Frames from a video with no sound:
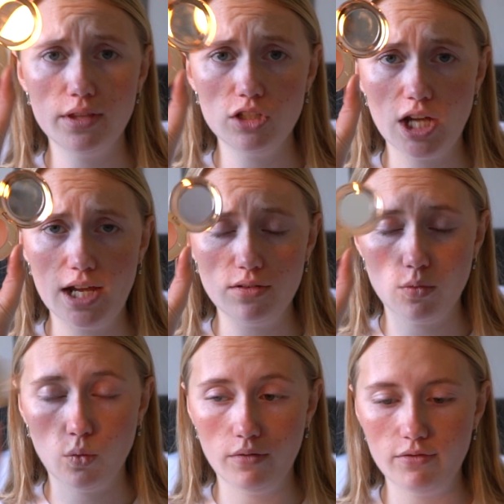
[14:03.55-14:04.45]
in the shade
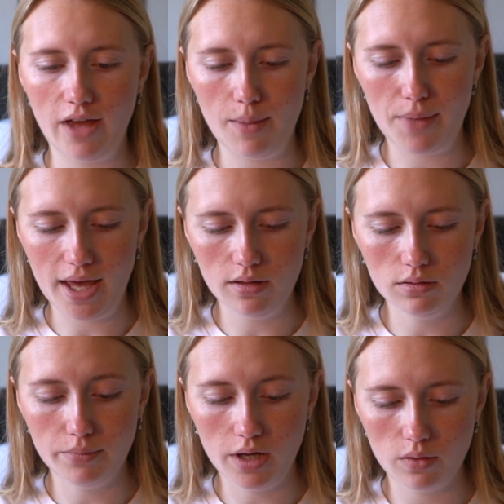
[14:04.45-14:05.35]
One Fair
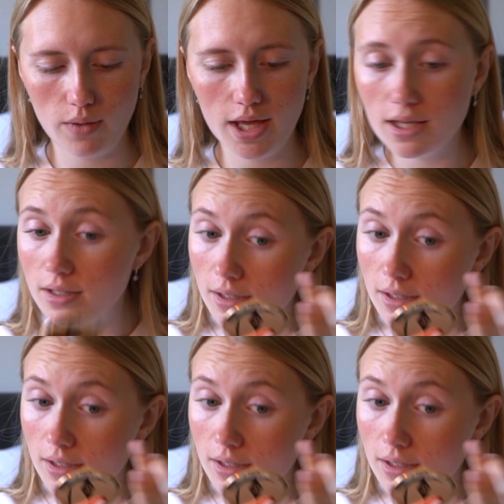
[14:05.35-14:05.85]
Pale, by the way.